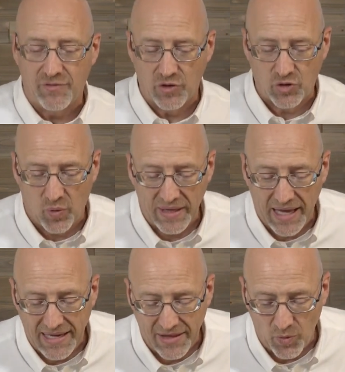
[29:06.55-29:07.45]
Verse
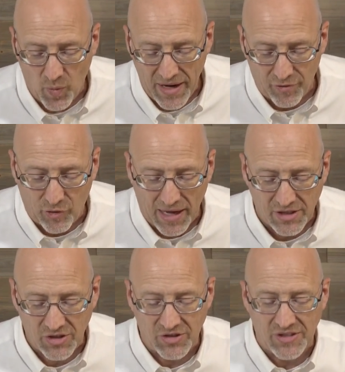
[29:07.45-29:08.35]
28, in the way of
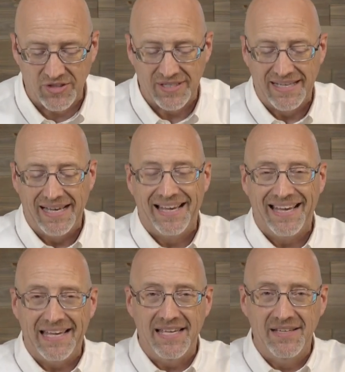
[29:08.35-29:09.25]
righteousness
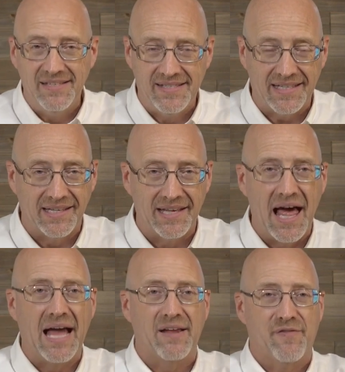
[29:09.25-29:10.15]
is
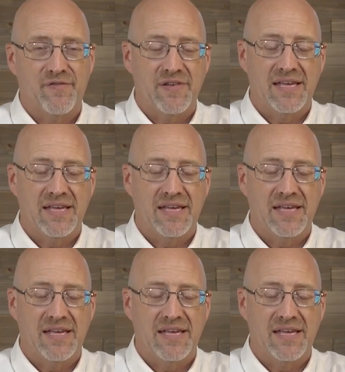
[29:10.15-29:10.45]
life.